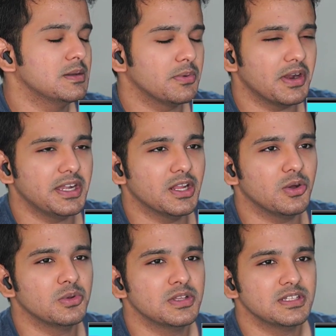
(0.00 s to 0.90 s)
But right
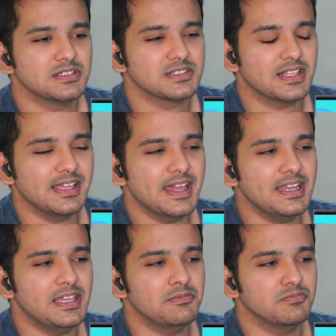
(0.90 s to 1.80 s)
now, just like
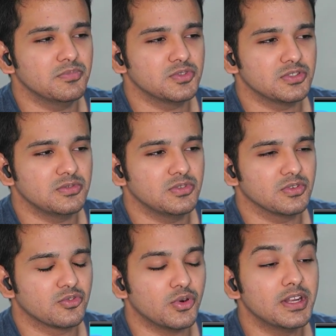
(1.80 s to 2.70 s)
any you
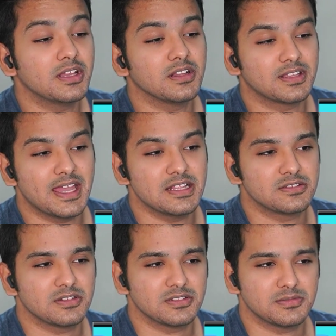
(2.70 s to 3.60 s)
know critical
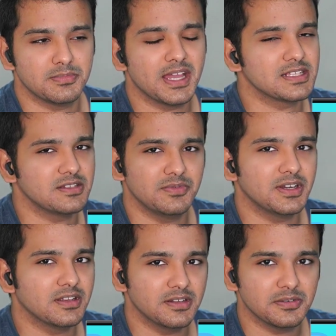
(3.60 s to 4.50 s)
cancerous mass, and we
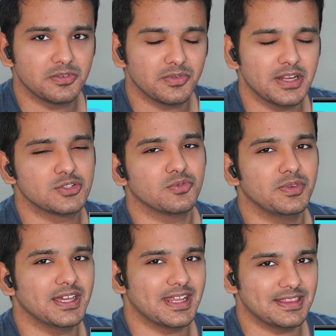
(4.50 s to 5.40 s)
are done. Right, so
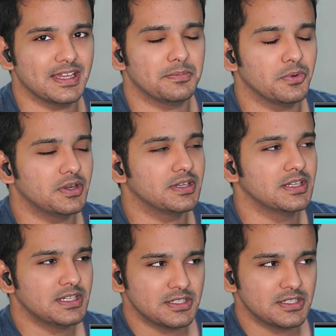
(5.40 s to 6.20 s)
we are at that point.